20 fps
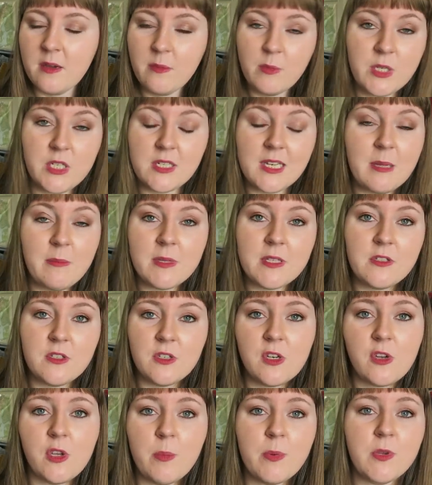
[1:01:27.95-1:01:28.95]
which limits, you
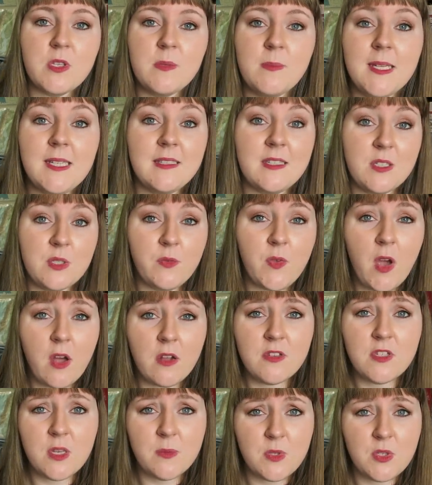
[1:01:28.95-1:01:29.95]
know, your possibilities of
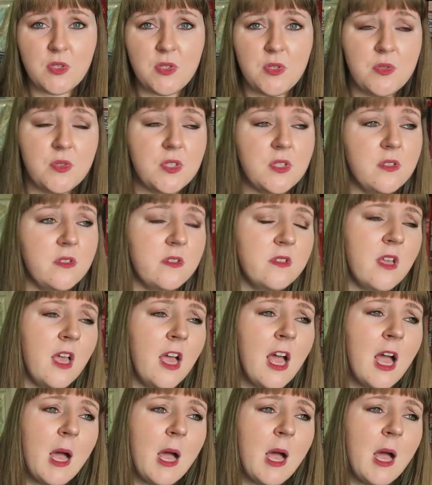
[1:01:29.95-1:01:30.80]
yarn substitutions,